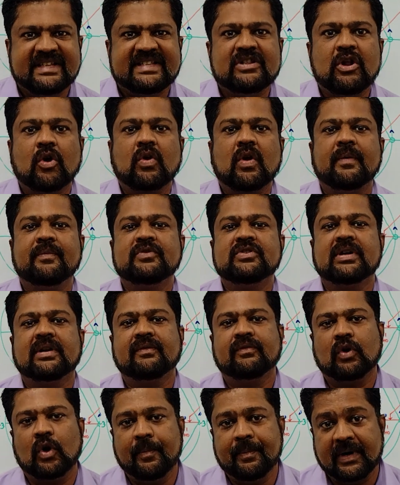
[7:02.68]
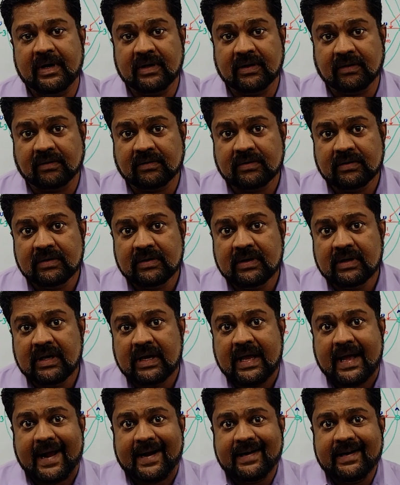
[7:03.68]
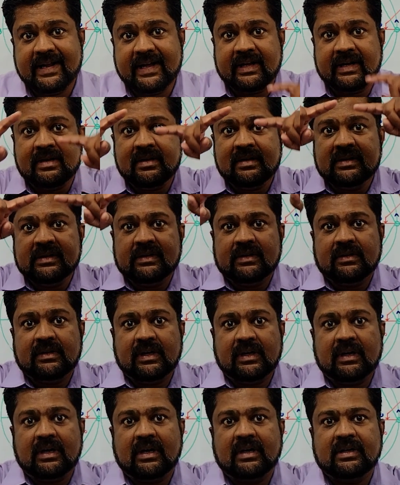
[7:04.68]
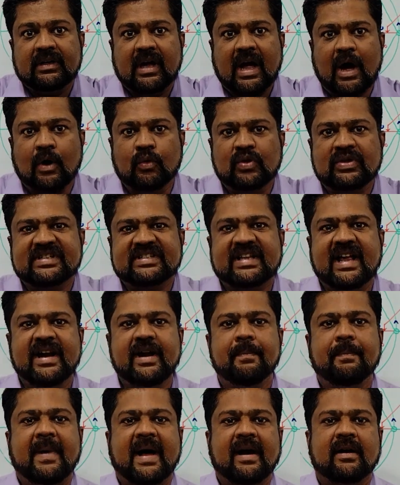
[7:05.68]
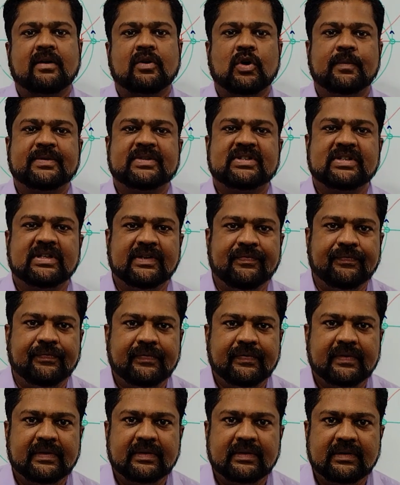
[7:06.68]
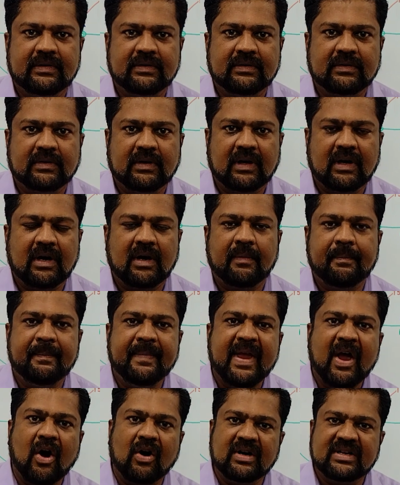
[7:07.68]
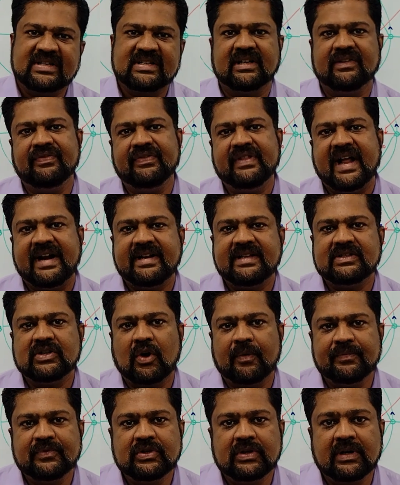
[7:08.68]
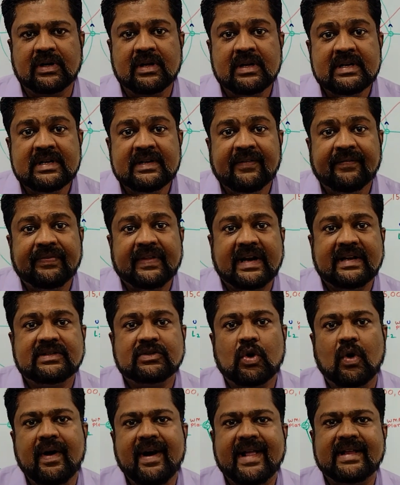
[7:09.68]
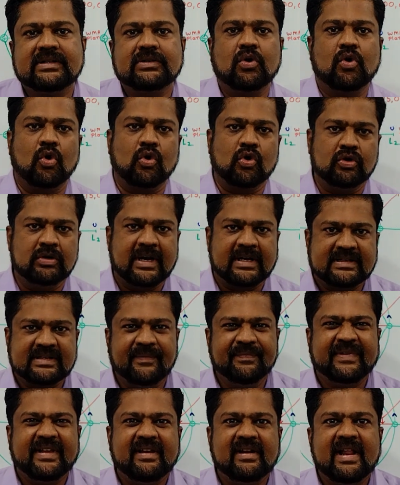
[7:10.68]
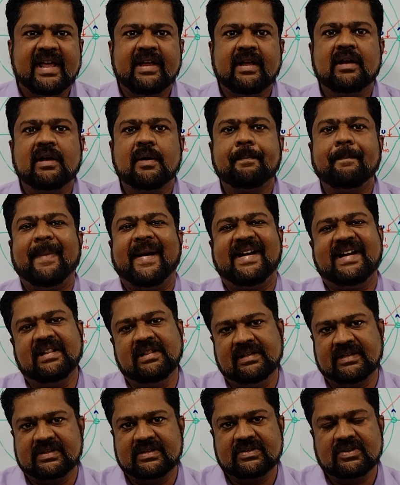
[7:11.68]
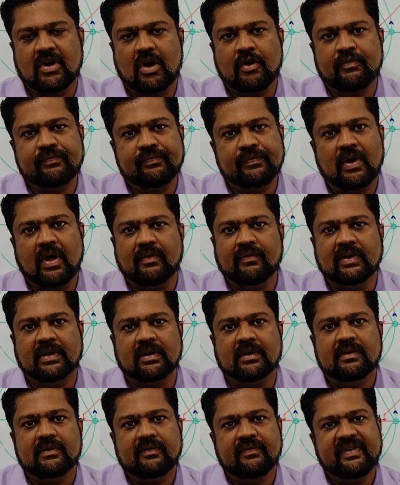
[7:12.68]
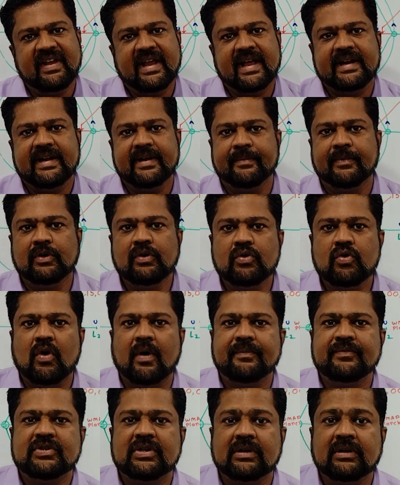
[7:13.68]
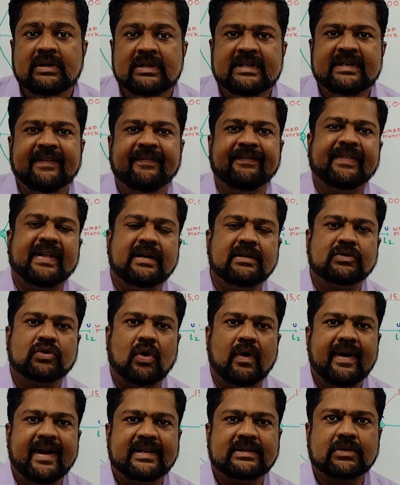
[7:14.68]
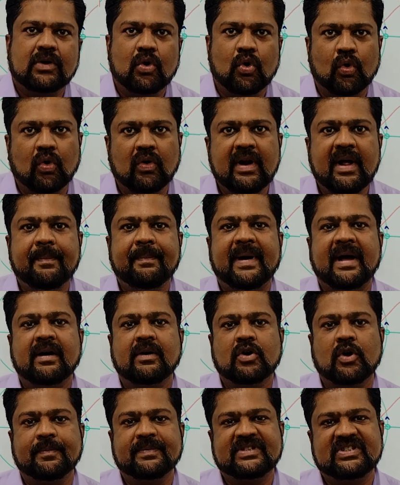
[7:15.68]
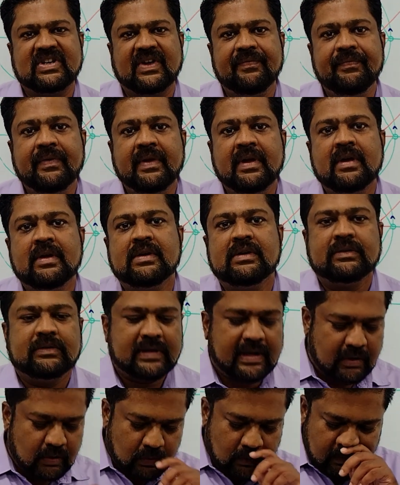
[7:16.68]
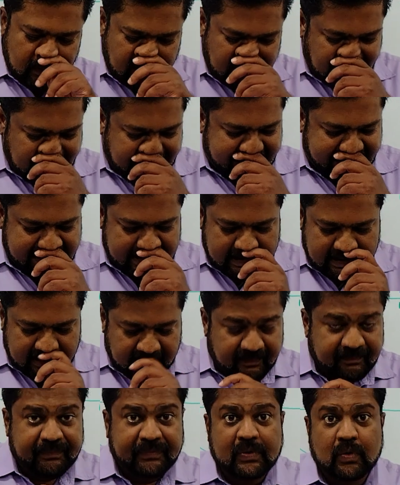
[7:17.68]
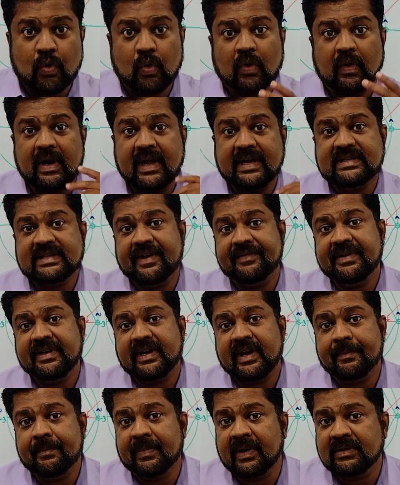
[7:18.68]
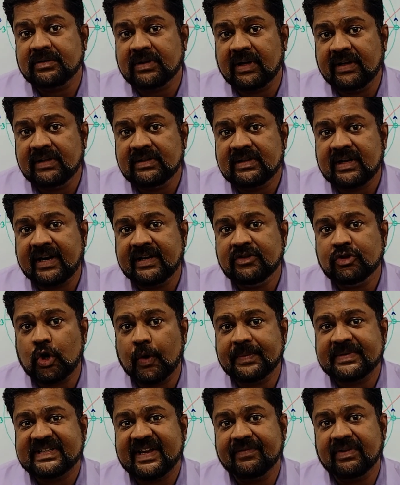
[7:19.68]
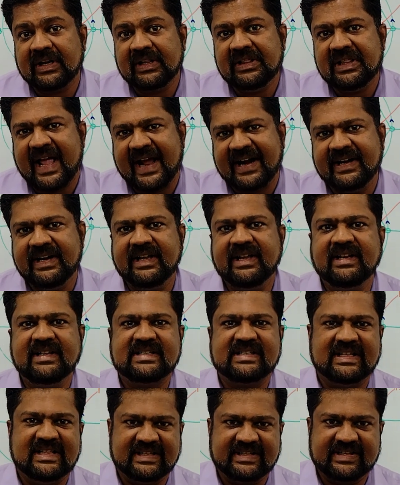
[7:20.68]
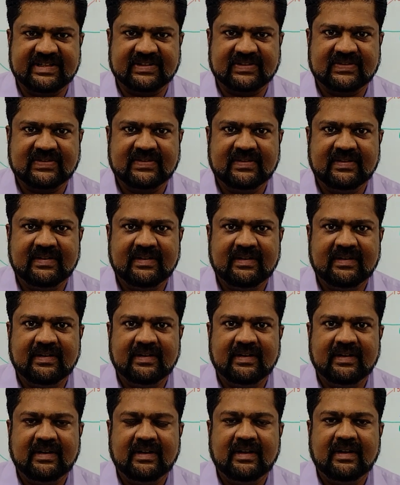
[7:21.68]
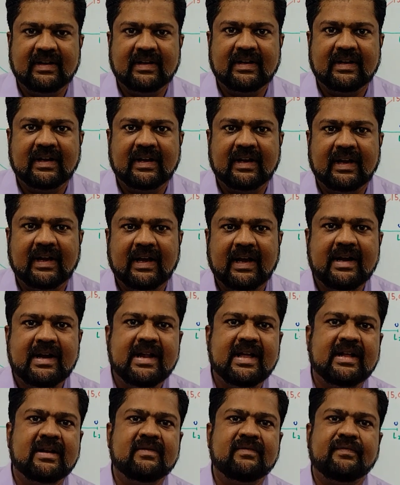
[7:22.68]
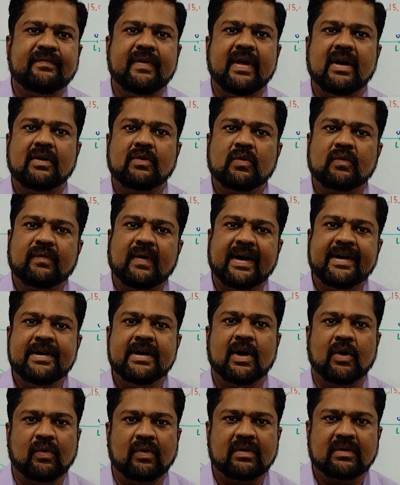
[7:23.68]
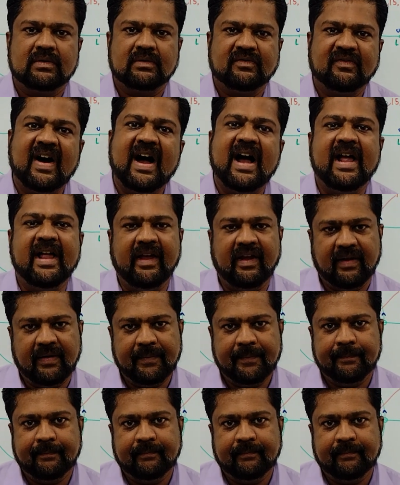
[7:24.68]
is not observed from Earth, and then the outside part of Sun, beyond Sun, that is observed, that is called as corona. Something like petals of flower we can able to observe, that is called as corona part of Sun. Now corona is having temperature in the range of several lakh degrees Celsius, and then we have to find out why.